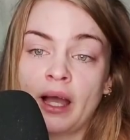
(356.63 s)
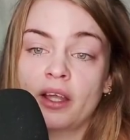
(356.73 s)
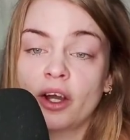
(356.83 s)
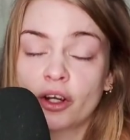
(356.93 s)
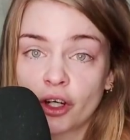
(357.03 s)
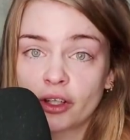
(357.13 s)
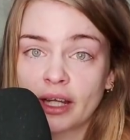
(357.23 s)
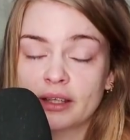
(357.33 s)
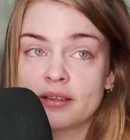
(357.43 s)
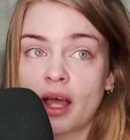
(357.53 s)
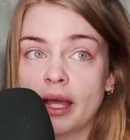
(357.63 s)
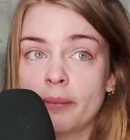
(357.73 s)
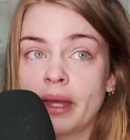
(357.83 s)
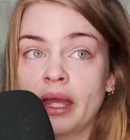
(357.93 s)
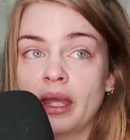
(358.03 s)
I got hurt at the
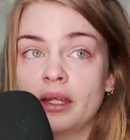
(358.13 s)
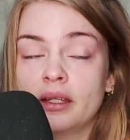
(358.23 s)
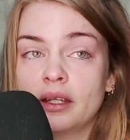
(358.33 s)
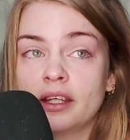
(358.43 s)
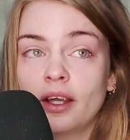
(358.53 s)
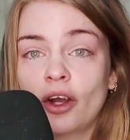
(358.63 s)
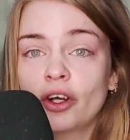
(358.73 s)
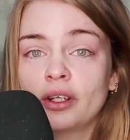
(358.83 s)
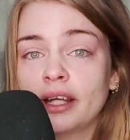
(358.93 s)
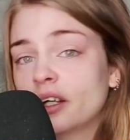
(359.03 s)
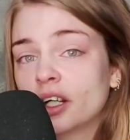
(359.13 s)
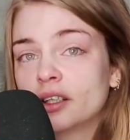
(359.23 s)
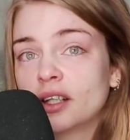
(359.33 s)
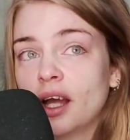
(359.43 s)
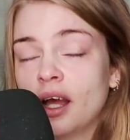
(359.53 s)
time and he got hurt later.